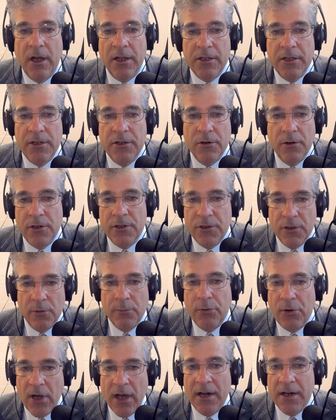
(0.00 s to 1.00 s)
your
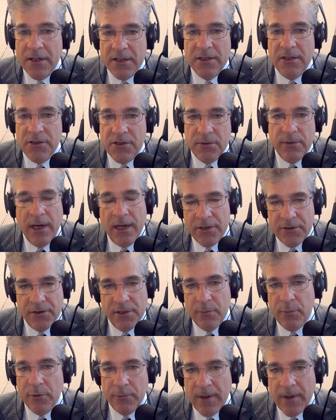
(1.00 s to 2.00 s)
product into actually
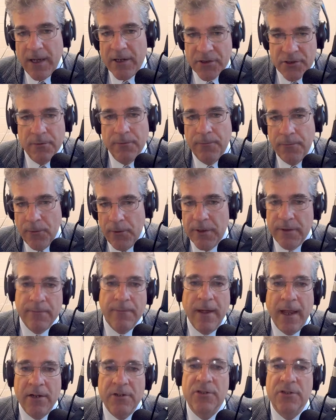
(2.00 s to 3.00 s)
a professional, fully
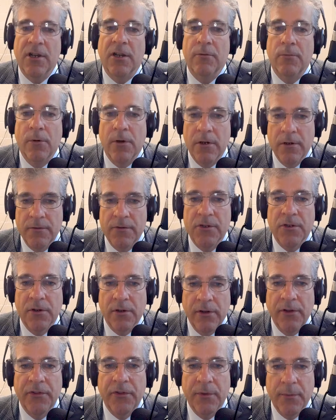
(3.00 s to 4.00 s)
fact check work of
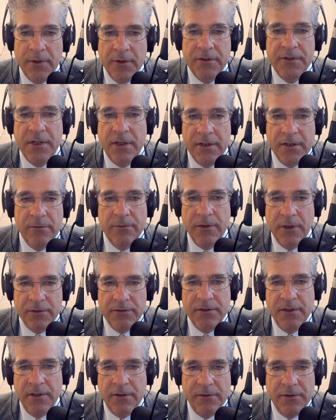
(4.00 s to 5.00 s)
journalism. And they'll tell you,
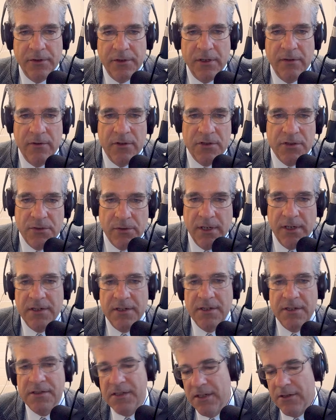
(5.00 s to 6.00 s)
they'll give you story
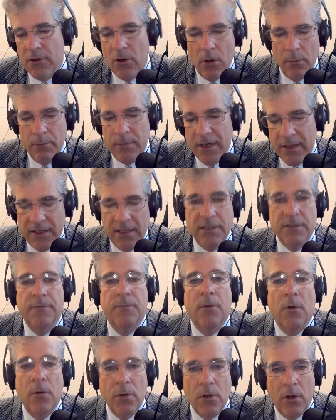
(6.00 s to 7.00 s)
ideas. They call, make these
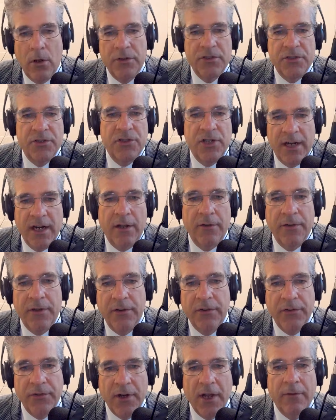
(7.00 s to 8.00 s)
phone calls, check out
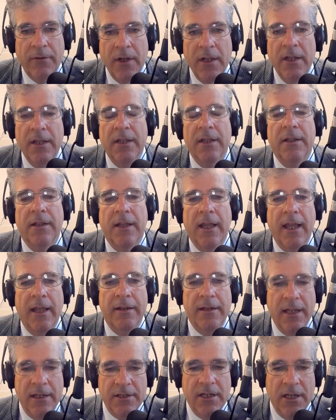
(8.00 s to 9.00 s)
this stuff,
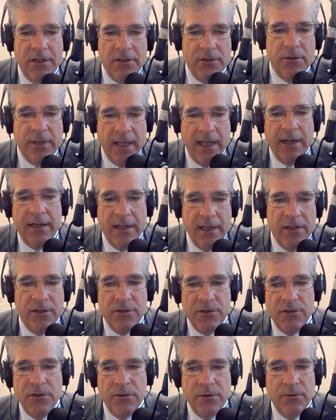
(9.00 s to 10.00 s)
and you'll get it
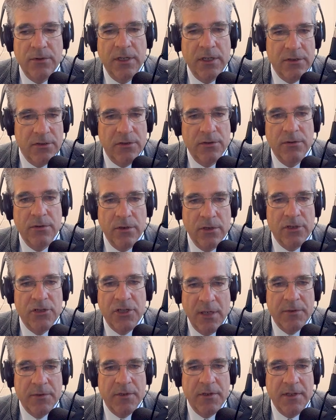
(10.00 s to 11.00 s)
into good
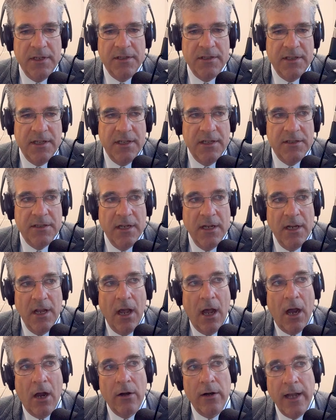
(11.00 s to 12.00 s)
shape. So these
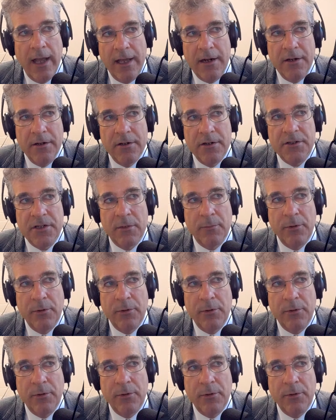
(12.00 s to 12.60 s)
our editors are